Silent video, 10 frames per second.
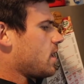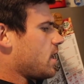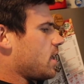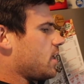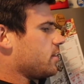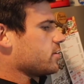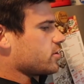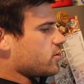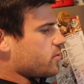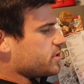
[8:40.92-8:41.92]
And these
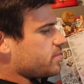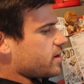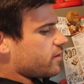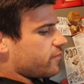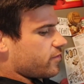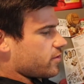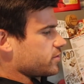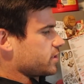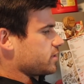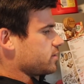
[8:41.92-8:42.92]
are always better
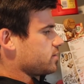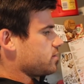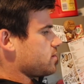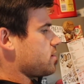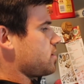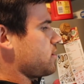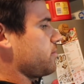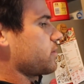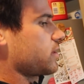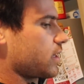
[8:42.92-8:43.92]
frozen.
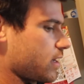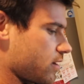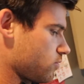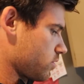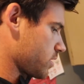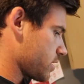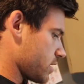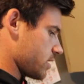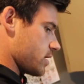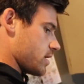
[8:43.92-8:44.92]
Um, they kind of work
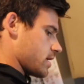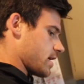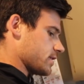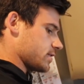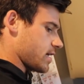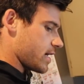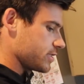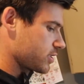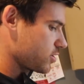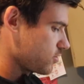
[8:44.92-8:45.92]
as an
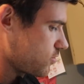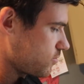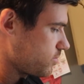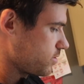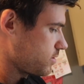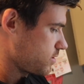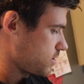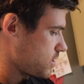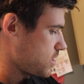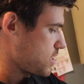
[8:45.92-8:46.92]
ice cube.
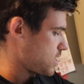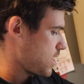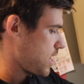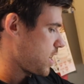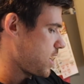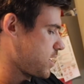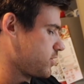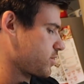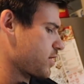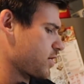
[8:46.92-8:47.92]

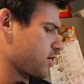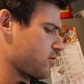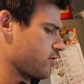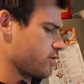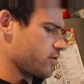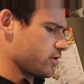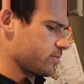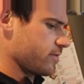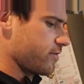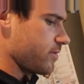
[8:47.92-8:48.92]
And you're getting all the
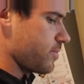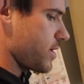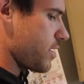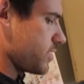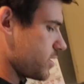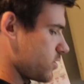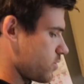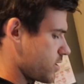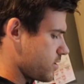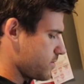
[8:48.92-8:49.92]
nourishment from the berries as
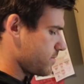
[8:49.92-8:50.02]
well.